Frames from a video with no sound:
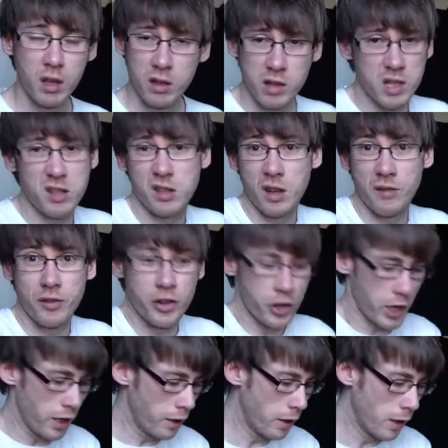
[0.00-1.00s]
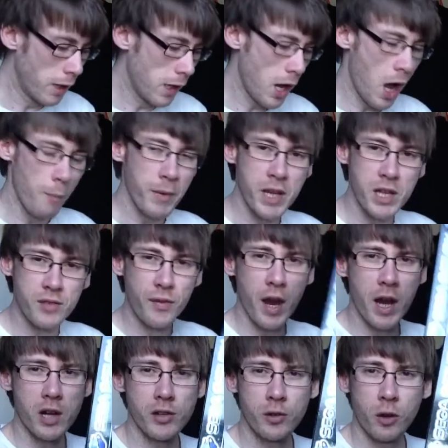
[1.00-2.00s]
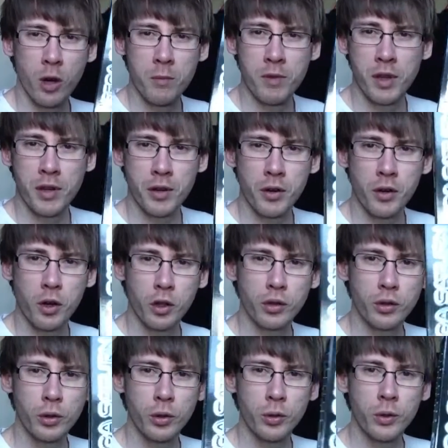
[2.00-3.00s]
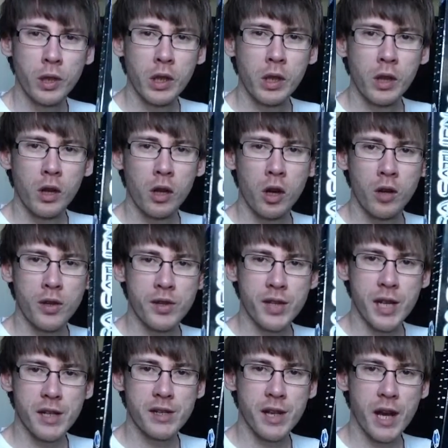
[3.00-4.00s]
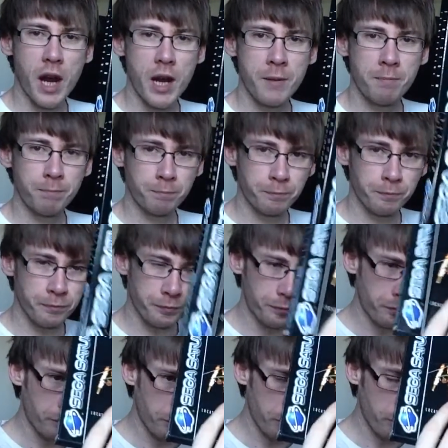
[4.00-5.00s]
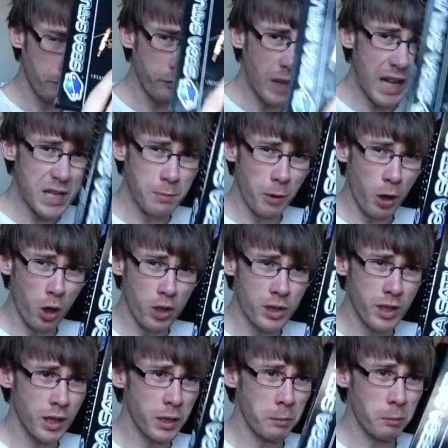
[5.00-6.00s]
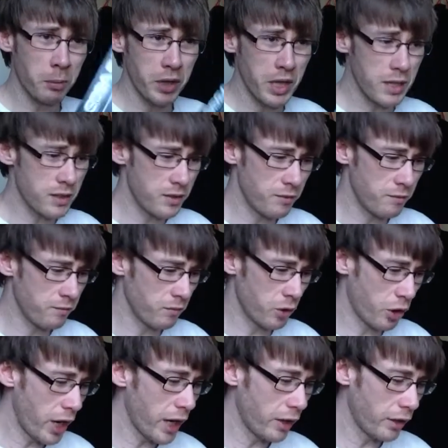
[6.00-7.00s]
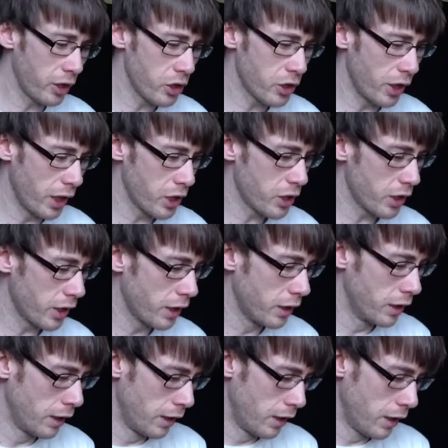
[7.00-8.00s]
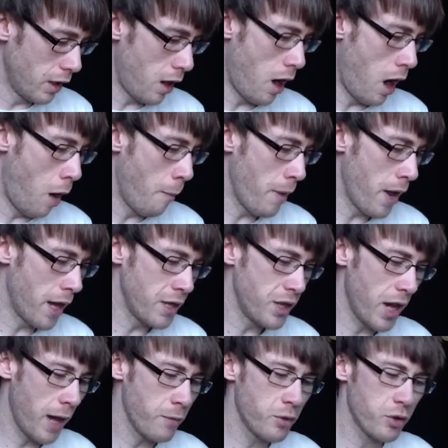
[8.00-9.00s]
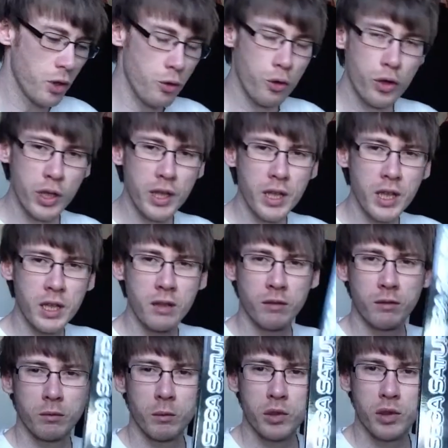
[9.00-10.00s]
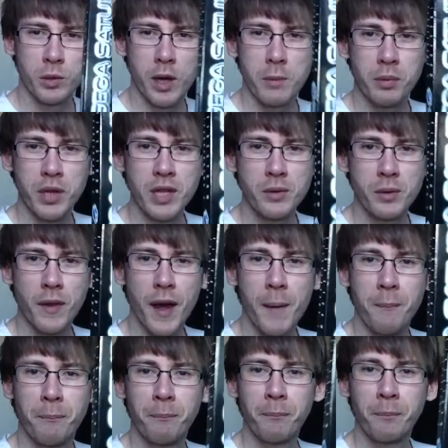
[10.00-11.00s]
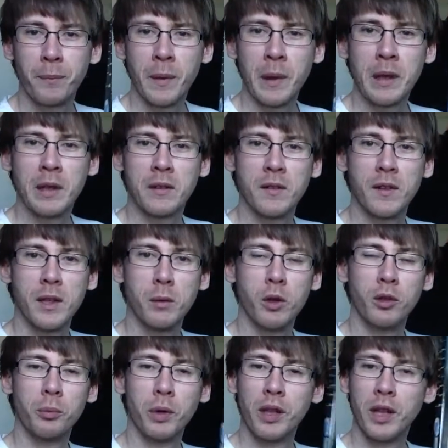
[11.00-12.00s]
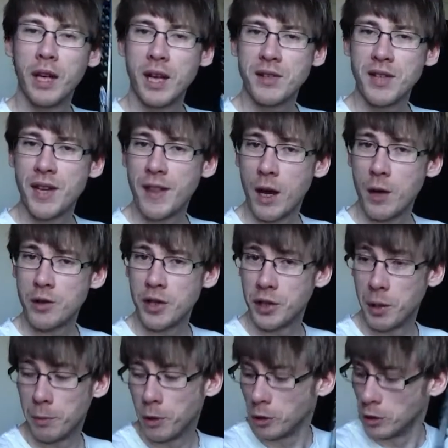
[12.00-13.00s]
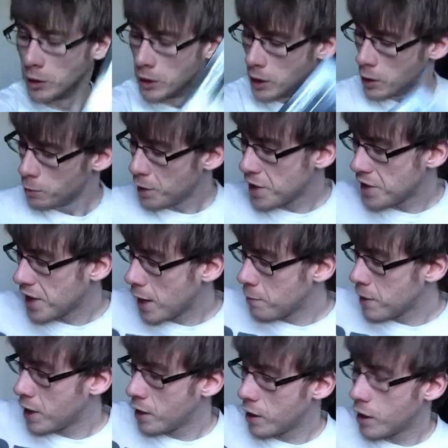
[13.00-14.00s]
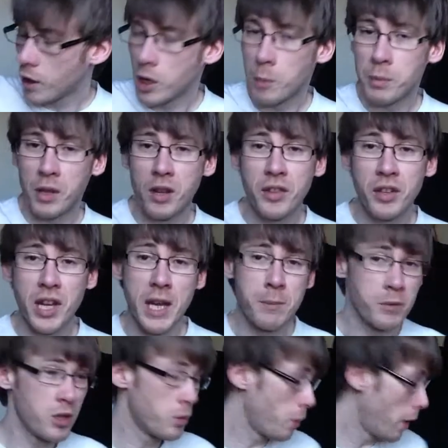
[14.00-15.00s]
this is up for trade. Um, it's Firestorm Thunderhawk 2 on the Sega Saturn. It's boxed and complete. It's in great condition actually, um, and yeah, so really was quite pleased with that it was. But like I say, that was a double. But he sent me a couple other games as